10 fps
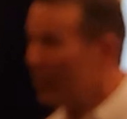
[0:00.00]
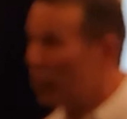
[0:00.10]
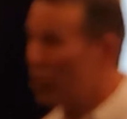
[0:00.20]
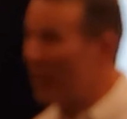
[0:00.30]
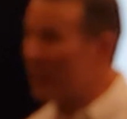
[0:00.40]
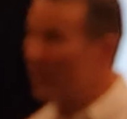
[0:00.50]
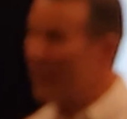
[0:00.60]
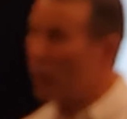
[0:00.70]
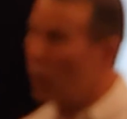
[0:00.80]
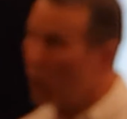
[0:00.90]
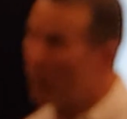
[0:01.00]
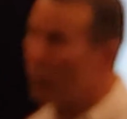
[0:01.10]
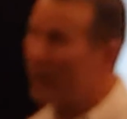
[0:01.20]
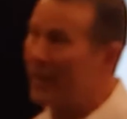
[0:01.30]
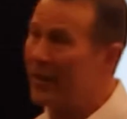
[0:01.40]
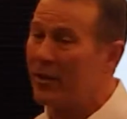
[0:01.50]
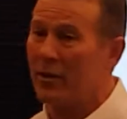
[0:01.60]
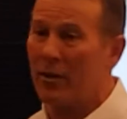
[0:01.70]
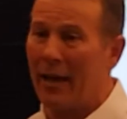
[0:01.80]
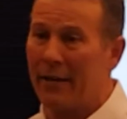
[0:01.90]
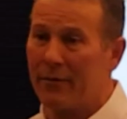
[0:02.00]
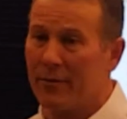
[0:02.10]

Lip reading: Just incorporate it into your life.